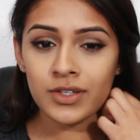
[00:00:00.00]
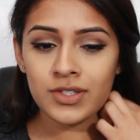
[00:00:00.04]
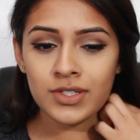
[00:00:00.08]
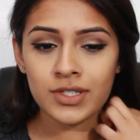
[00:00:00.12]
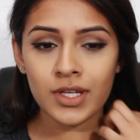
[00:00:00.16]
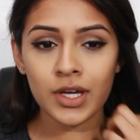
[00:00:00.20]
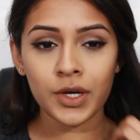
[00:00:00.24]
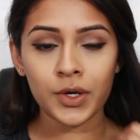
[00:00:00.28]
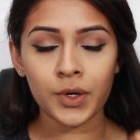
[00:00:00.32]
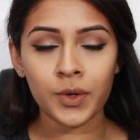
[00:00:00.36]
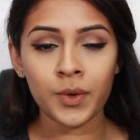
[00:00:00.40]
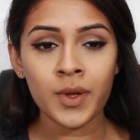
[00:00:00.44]

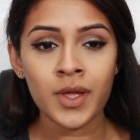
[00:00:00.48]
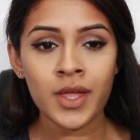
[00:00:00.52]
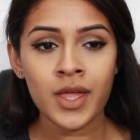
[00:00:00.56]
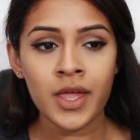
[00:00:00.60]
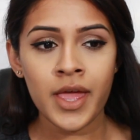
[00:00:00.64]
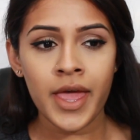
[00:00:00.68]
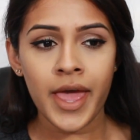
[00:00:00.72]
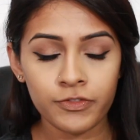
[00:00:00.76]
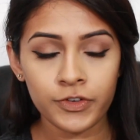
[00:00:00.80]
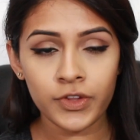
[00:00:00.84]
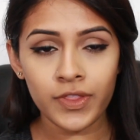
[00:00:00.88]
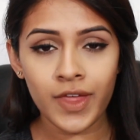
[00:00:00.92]
So
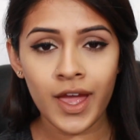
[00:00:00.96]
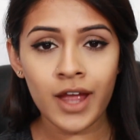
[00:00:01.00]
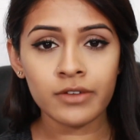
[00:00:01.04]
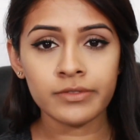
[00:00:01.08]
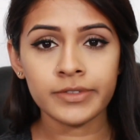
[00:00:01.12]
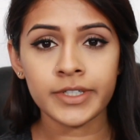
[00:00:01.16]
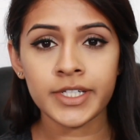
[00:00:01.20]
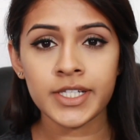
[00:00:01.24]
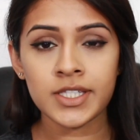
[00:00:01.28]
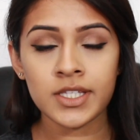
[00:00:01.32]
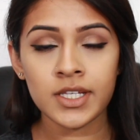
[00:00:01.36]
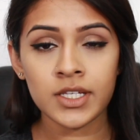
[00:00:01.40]
for that
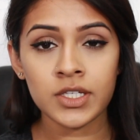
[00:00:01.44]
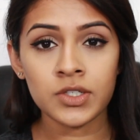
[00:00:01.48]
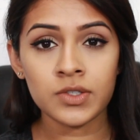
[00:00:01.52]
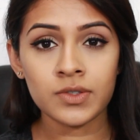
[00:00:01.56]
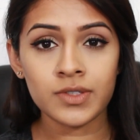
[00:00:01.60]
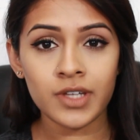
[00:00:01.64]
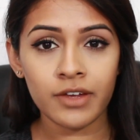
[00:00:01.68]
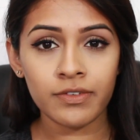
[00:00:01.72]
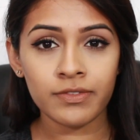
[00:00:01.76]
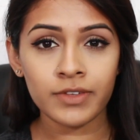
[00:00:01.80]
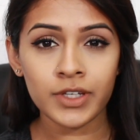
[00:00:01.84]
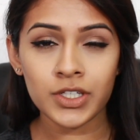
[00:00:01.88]
reason, you
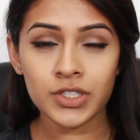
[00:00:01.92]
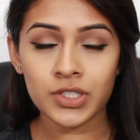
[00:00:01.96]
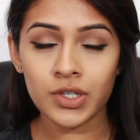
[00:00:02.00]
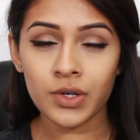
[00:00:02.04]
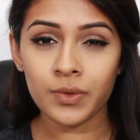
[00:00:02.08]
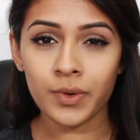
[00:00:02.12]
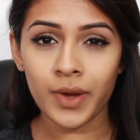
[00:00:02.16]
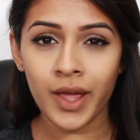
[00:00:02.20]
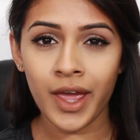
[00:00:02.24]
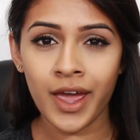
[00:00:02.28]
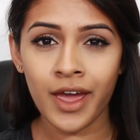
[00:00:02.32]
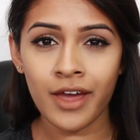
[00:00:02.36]
definitely
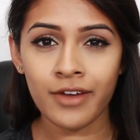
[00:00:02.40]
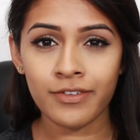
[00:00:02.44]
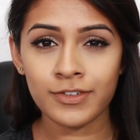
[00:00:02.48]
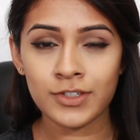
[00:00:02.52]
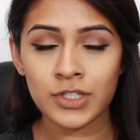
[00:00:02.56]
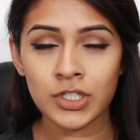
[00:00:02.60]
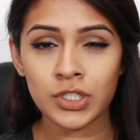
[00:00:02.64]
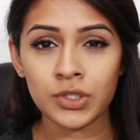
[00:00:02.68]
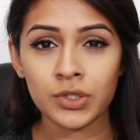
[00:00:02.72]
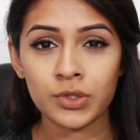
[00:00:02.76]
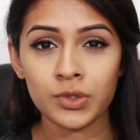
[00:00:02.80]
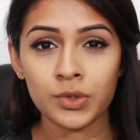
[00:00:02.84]
don't have
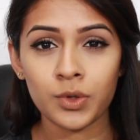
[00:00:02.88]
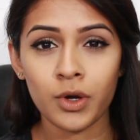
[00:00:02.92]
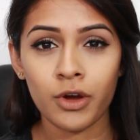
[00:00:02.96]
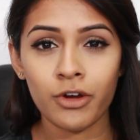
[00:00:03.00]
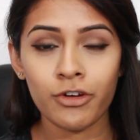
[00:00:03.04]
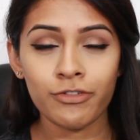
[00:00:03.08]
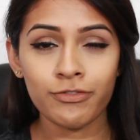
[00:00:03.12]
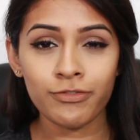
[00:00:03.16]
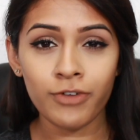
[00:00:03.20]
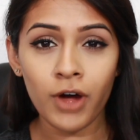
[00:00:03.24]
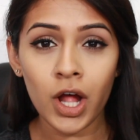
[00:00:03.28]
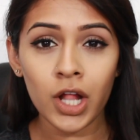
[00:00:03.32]
to
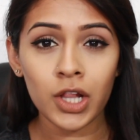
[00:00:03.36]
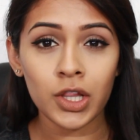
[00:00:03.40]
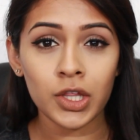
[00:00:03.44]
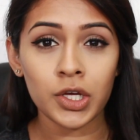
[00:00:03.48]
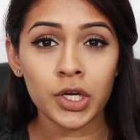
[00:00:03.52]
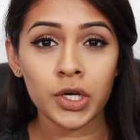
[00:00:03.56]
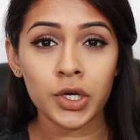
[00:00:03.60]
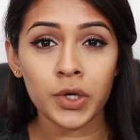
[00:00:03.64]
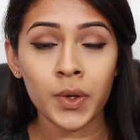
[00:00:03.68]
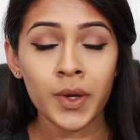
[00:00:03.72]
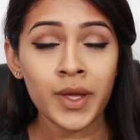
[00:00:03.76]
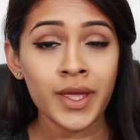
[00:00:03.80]

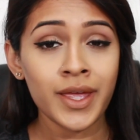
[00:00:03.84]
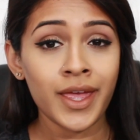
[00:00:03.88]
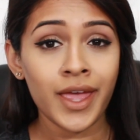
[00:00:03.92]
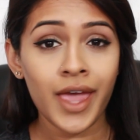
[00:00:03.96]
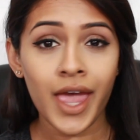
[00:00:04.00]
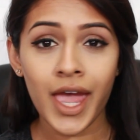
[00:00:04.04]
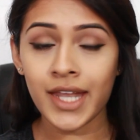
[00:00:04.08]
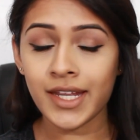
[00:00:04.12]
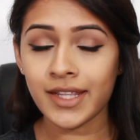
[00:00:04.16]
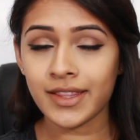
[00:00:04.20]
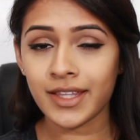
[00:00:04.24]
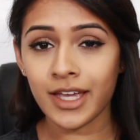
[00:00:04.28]
follow
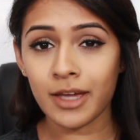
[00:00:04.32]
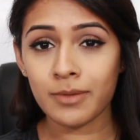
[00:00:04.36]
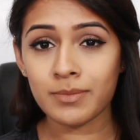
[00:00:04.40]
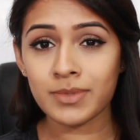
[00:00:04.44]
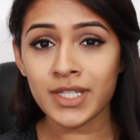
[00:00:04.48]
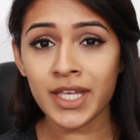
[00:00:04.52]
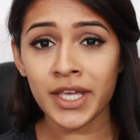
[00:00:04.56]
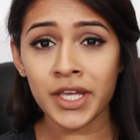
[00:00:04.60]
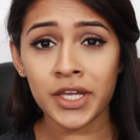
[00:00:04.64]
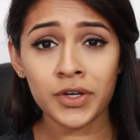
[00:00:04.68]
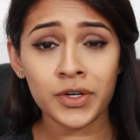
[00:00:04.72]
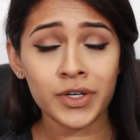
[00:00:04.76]
anything I'm
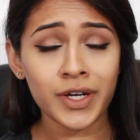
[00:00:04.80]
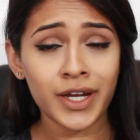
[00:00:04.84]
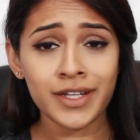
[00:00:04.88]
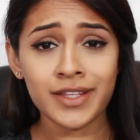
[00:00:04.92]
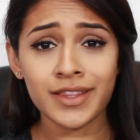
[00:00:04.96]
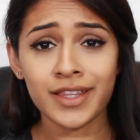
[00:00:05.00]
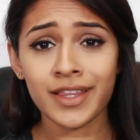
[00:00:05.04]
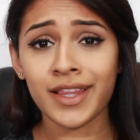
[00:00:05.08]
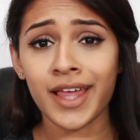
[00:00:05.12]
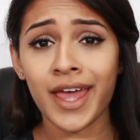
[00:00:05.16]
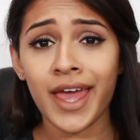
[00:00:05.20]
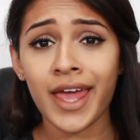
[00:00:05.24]
saying or
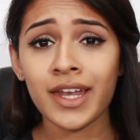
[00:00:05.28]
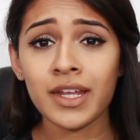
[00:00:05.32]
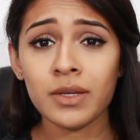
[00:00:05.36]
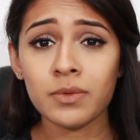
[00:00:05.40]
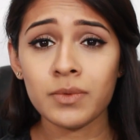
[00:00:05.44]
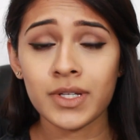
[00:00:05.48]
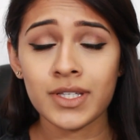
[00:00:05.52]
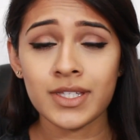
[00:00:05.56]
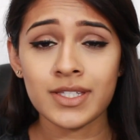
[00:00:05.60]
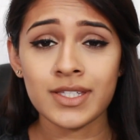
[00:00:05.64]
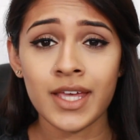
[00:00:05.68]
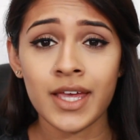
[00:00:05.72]
anything that
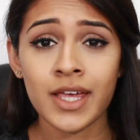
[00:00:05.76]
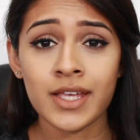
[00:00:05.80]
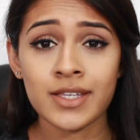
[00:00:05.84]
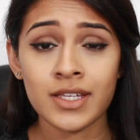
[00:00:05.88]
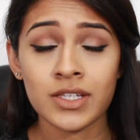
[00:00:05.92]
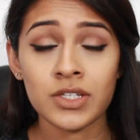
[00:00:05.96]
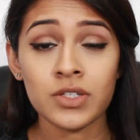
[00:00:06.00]
anyone says,